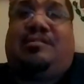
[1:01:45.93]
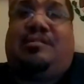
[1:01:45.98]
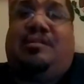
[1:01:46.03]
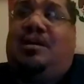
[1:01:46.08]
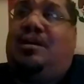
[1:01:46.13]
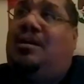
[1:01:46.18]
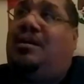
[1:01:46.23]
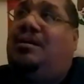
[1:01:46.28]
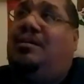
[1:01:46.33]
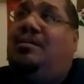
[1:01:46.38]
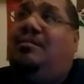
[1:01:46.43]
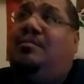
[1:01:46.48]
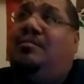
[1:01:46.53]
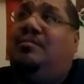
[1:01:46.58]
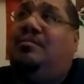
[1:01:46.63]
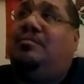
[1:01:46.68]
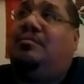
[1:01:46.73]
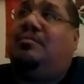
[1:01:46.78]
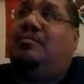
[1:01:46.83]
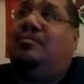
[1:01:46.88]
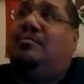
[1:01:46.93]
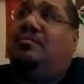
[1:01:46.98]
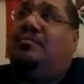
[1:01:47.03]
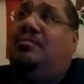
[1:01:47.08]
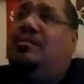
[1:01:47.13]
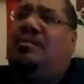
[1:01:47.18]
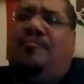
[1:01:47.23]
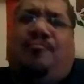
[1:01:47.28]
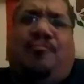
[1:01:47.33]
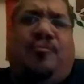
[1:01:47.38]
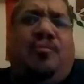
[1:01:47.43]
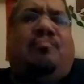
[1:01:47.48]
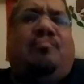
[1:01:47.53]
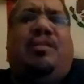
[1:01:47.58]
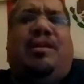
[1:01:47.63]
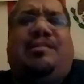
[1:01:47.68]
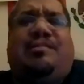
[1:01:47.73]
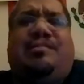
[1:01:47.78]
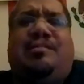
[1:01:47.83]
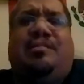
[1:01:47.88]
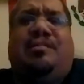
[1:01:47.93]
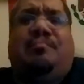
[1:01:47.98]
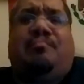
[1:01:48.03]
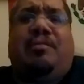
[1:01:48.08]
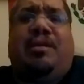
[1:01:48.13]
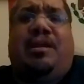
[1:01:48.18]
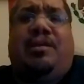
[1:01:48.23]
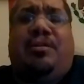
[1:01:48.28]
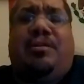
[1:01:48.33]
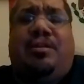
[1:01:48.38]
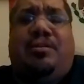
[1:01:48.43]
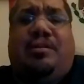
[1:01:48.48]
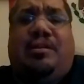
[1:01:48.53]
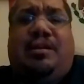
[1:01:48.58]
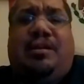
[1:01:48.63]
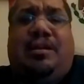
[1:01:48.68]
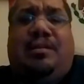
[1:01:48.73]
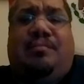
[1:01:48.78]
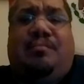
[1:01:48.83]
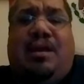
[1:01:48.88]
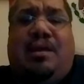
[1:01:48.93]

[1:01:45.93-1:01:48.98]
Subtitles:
There's a few places in the Bay Area you could get them.